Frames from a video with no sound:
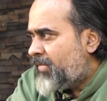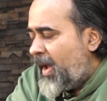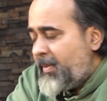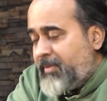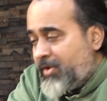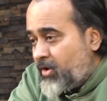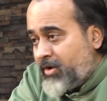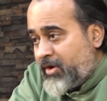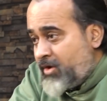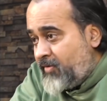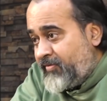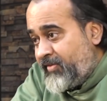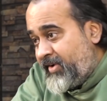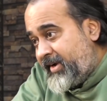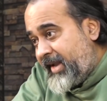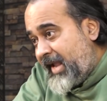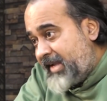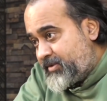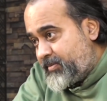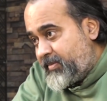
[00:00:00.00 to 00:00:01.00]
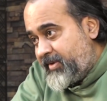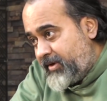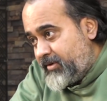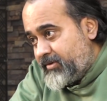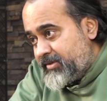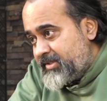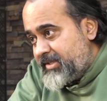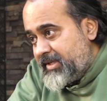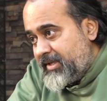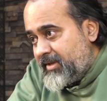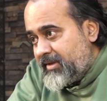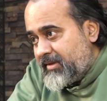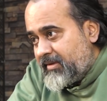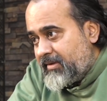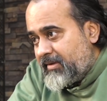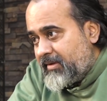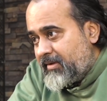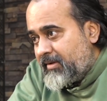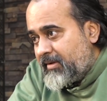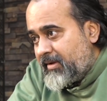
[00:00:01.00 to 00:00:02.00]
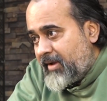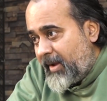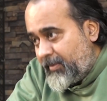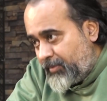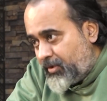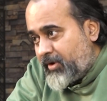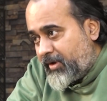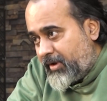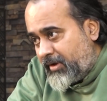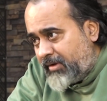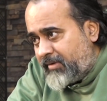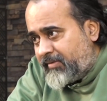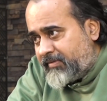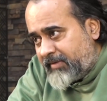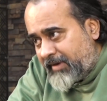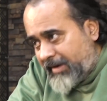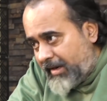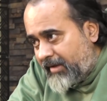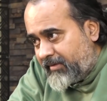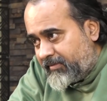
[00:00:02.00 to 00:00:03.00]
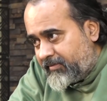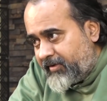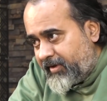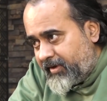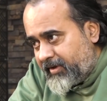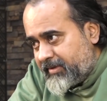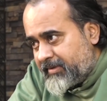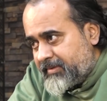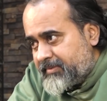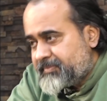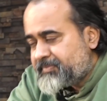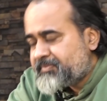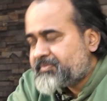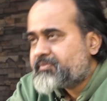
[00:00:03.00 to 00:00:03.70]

I'm not talking of detachment, you see. I'm talking of love here.